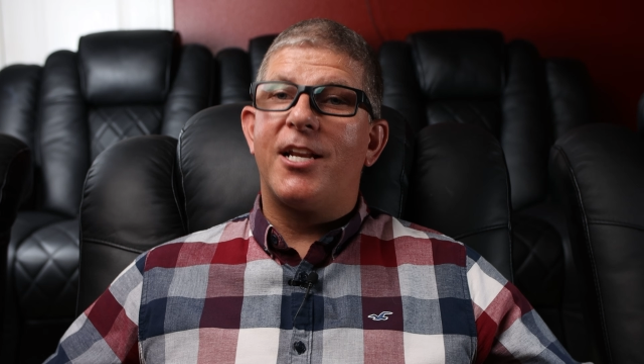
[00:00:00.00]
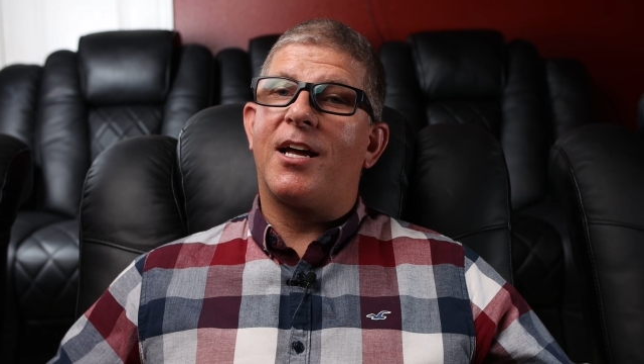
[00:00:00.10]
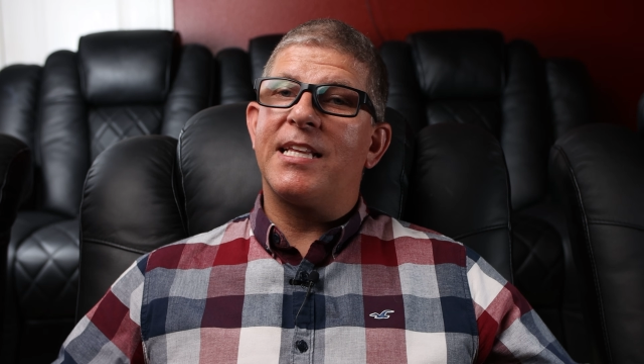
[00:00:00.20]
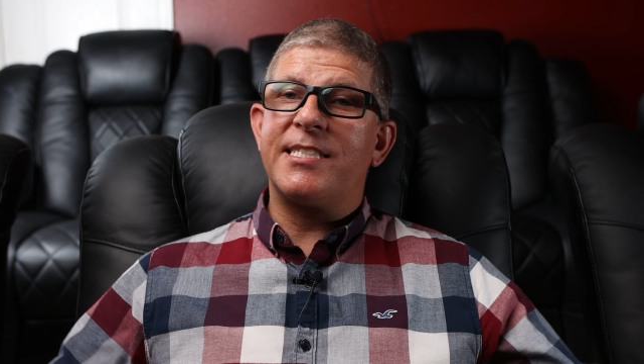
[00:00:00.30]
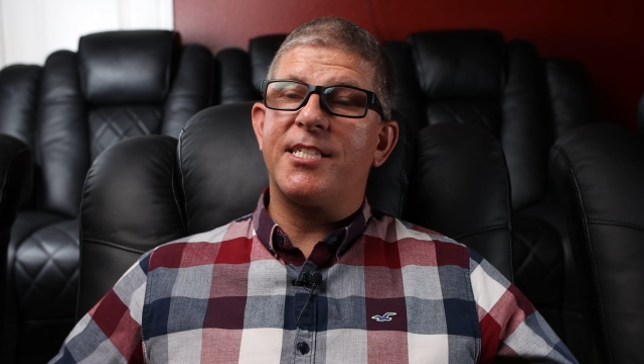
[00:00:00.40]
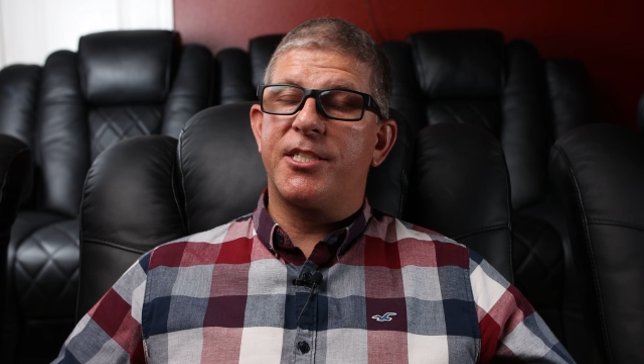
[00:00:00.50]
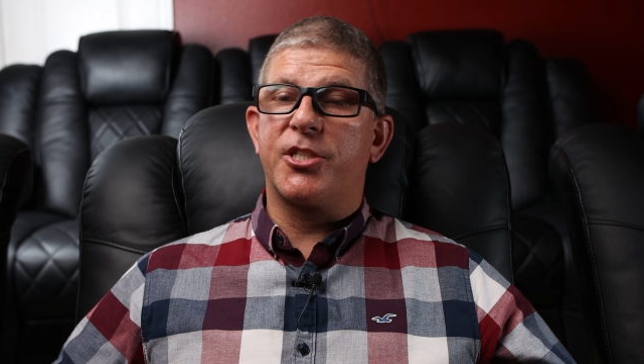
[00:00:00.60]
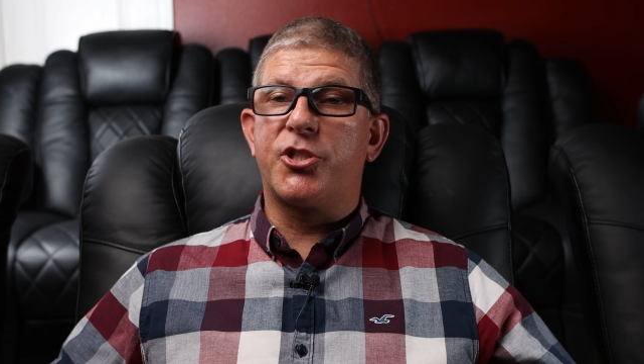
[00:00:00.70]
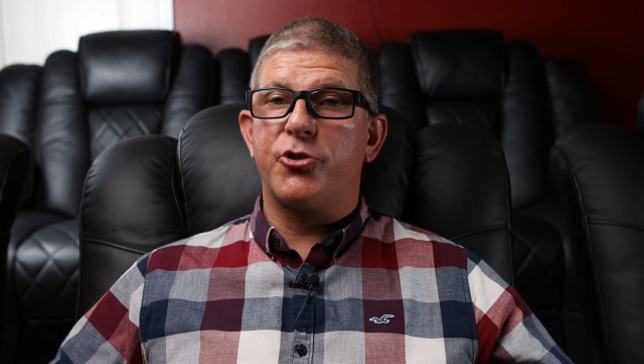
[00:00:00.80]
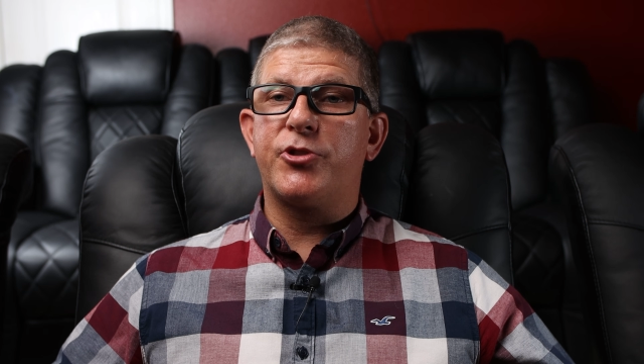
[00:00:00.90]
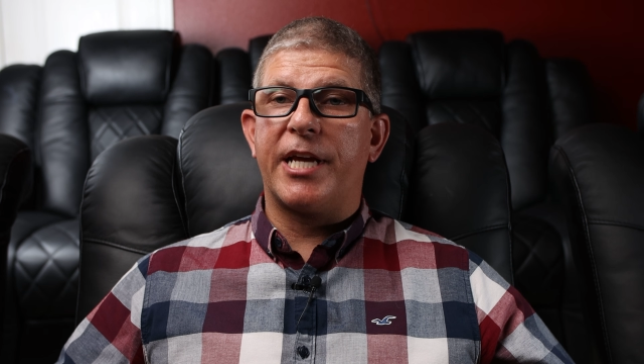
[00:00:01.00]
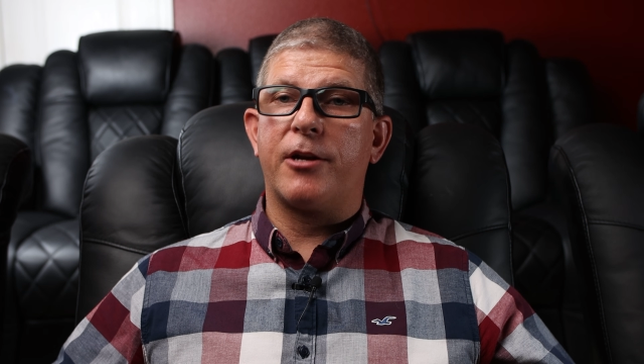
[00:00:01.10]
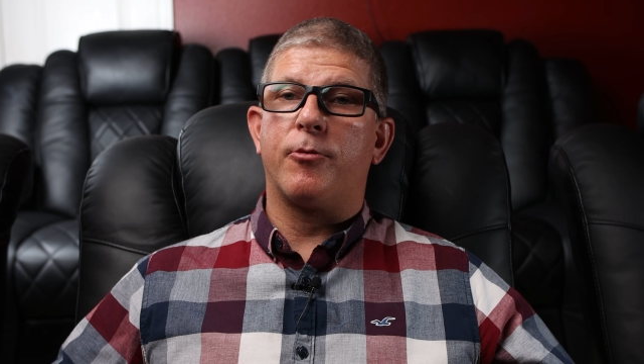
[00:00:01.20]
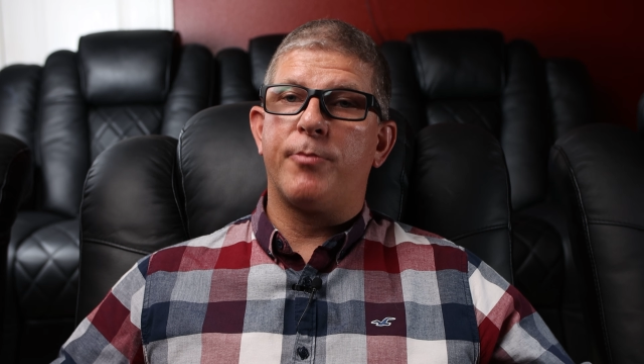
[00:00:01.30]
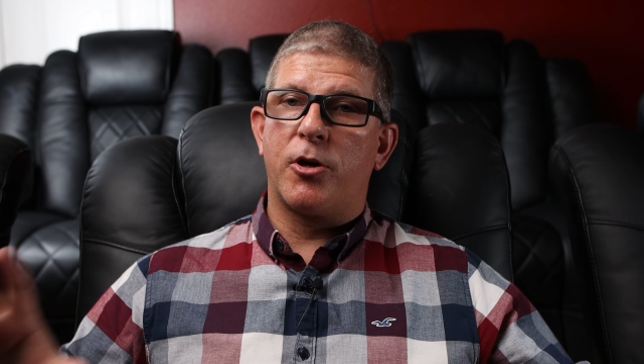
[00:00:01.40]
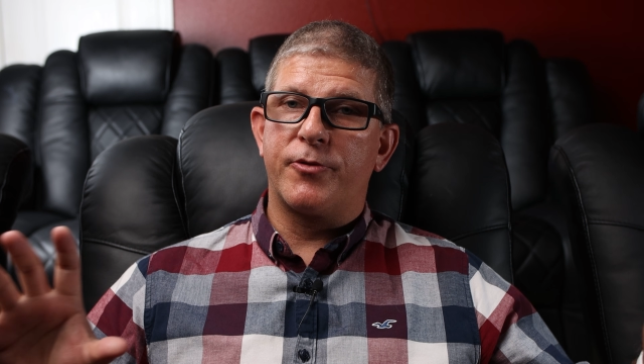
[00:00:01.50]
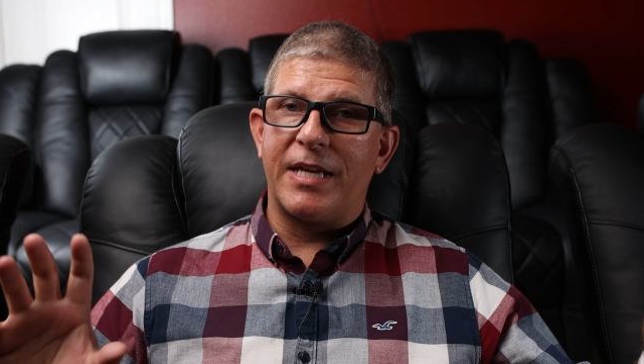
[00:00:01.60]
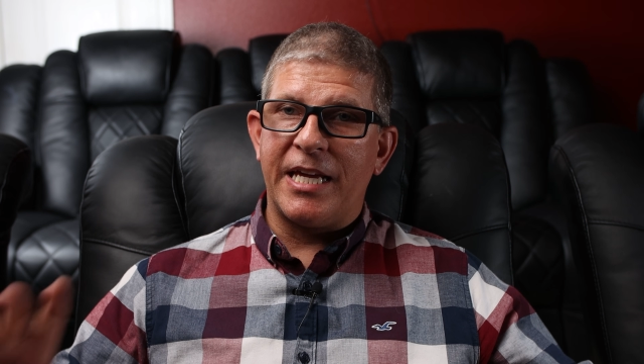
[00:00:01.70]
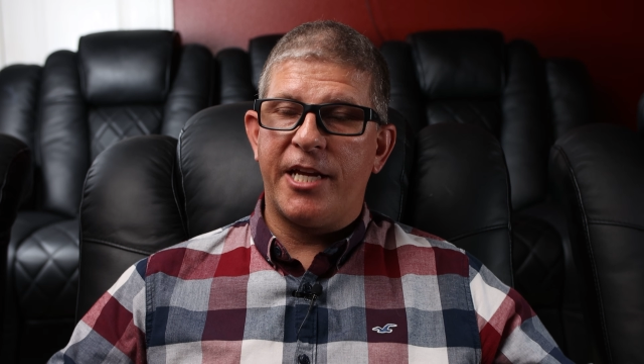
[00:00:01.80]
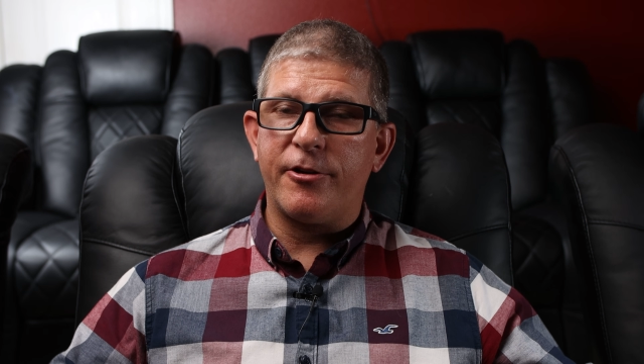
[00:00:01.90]
Now, I listen to 2-channel both
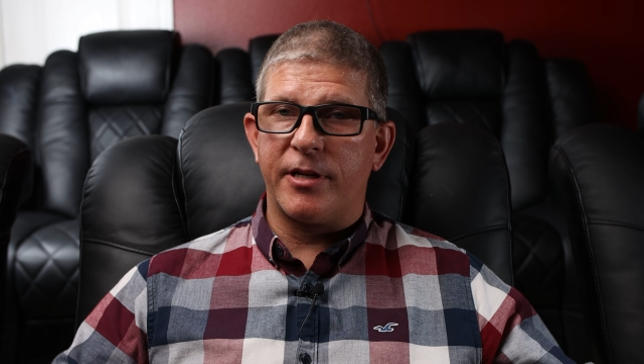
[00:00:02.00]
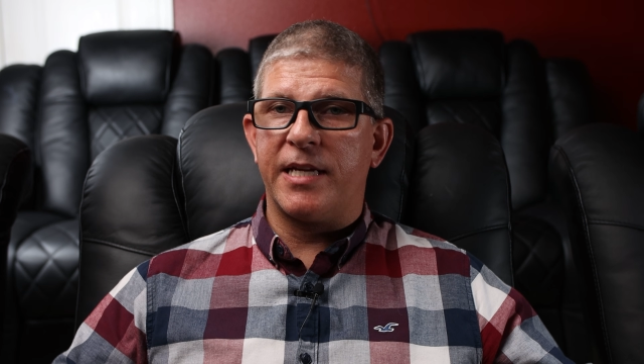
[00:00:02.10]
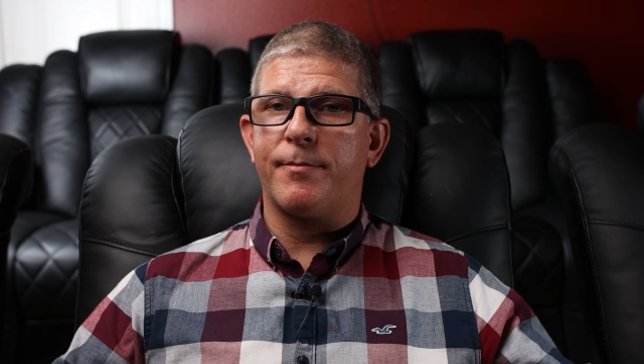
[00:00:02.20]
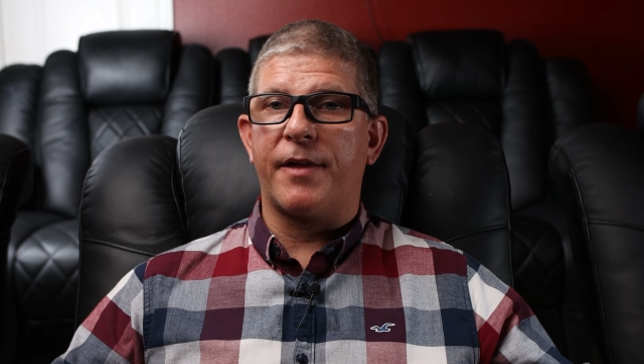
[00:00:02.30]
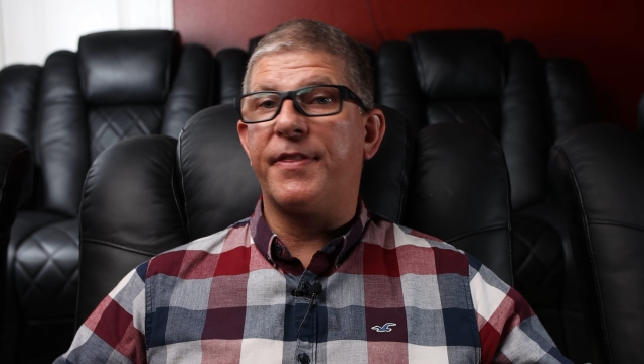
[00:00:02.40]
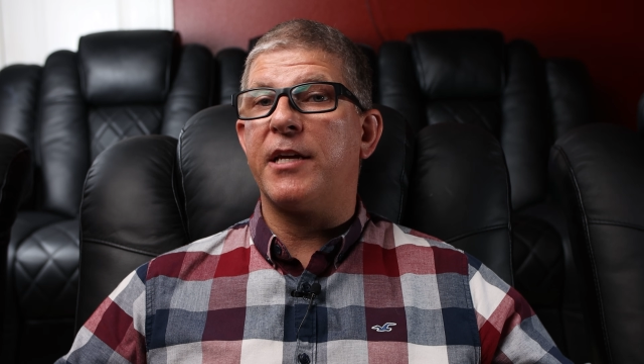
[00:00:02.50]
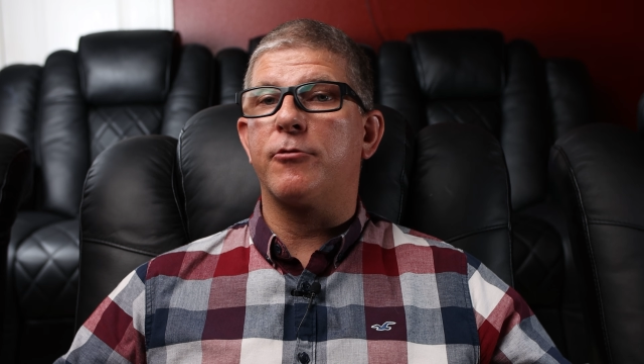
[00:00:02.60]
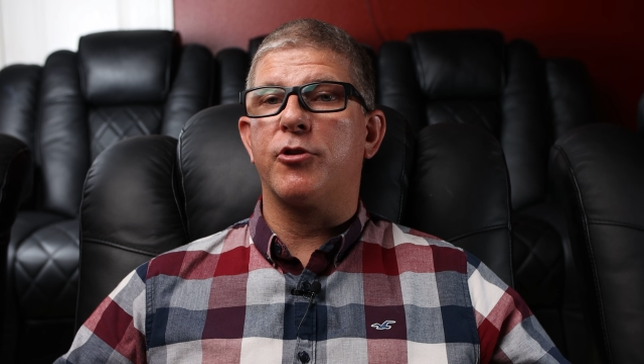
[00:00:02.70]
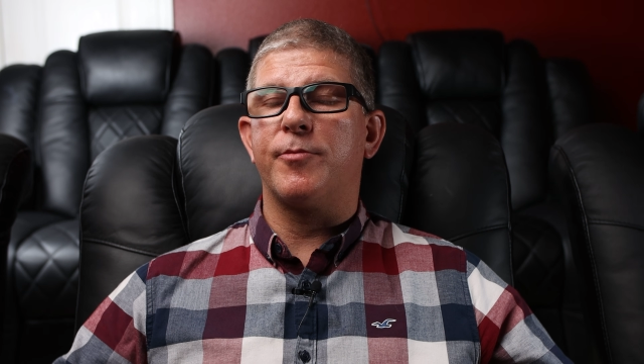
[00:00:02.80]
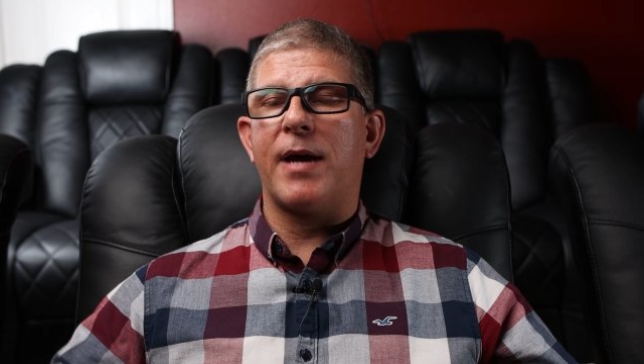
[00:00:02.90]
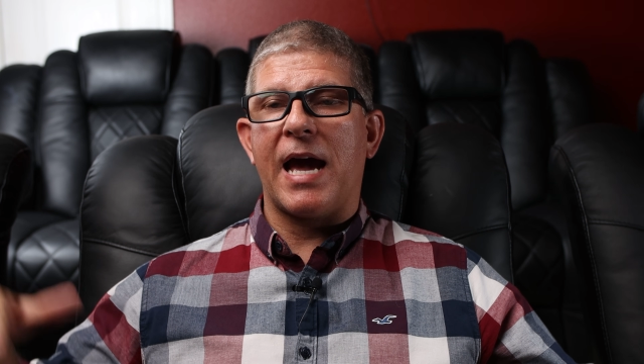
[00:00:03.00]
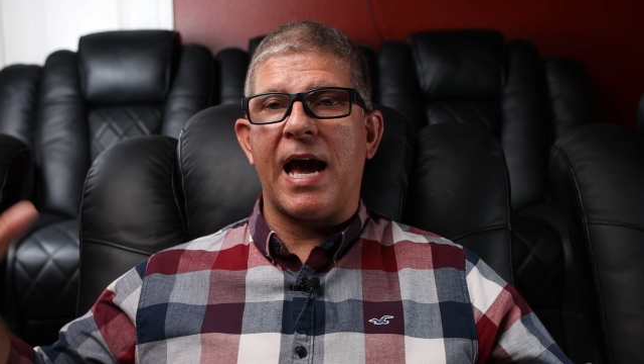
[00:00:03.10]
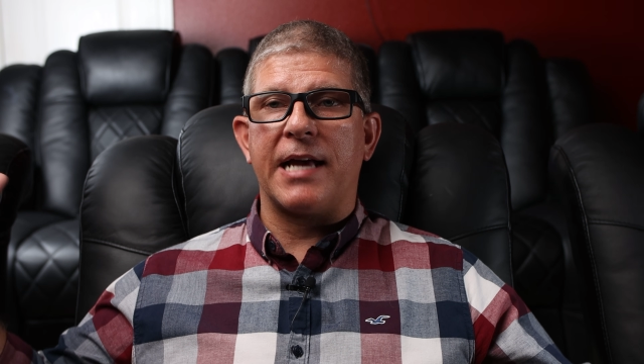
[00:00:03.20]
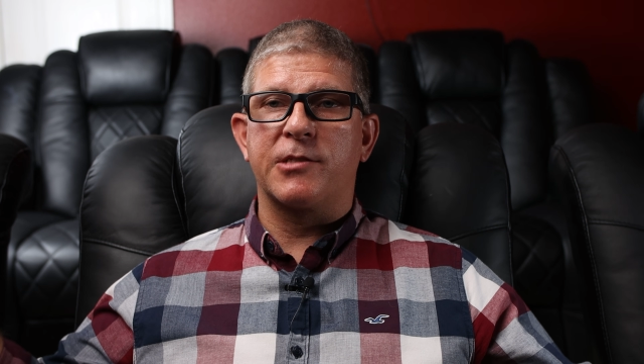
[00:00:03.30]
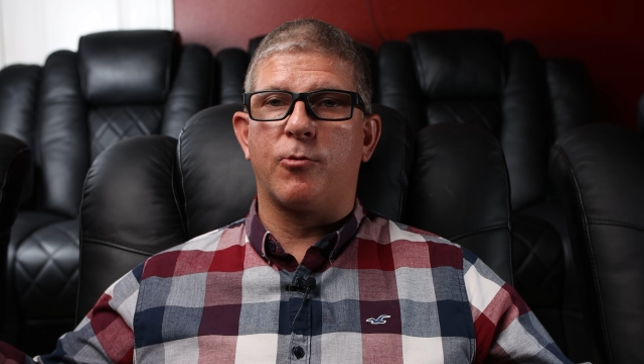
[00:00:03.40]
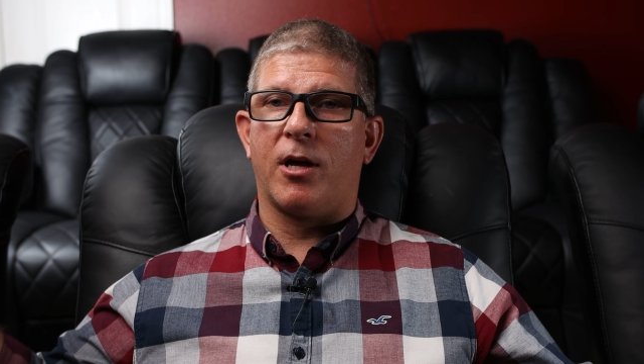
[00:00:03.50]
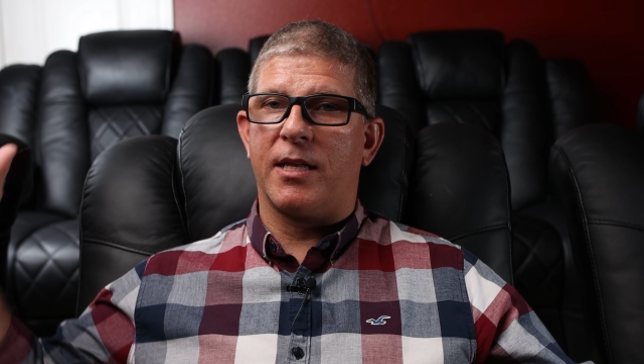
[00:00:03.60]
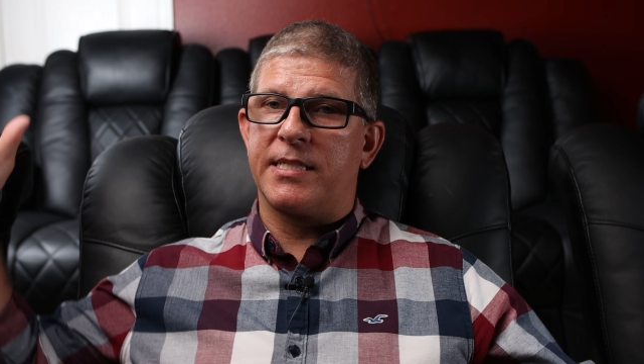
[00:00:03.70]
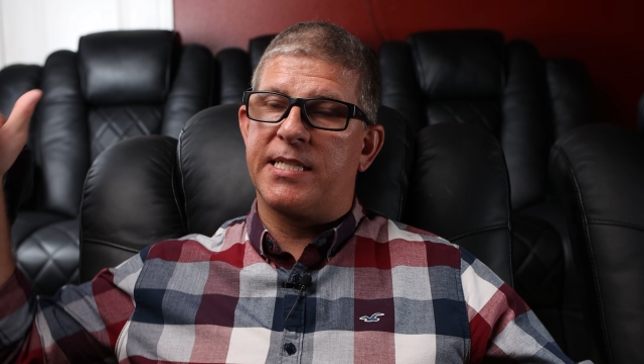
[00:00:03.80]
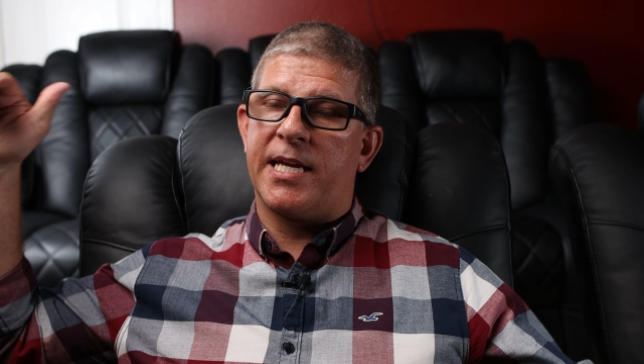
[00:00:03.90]
here in my theater room as
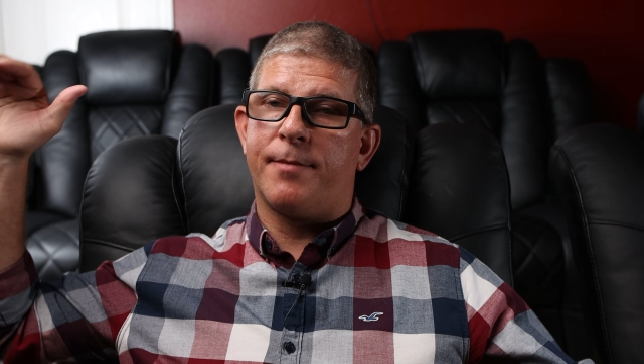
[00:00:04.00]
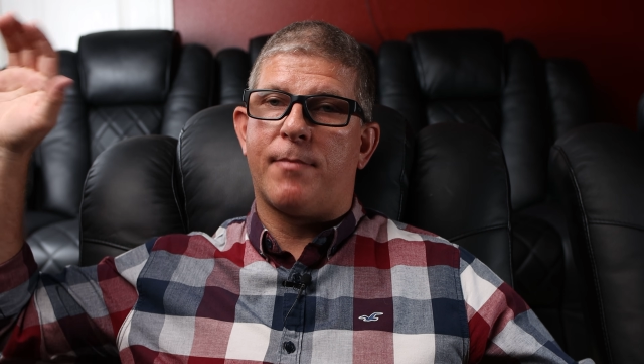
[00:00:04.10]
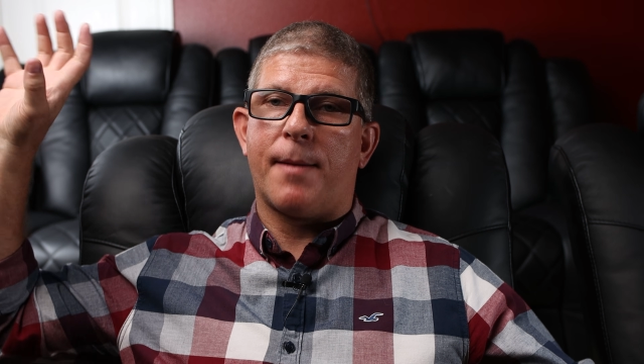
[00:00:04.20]
well as in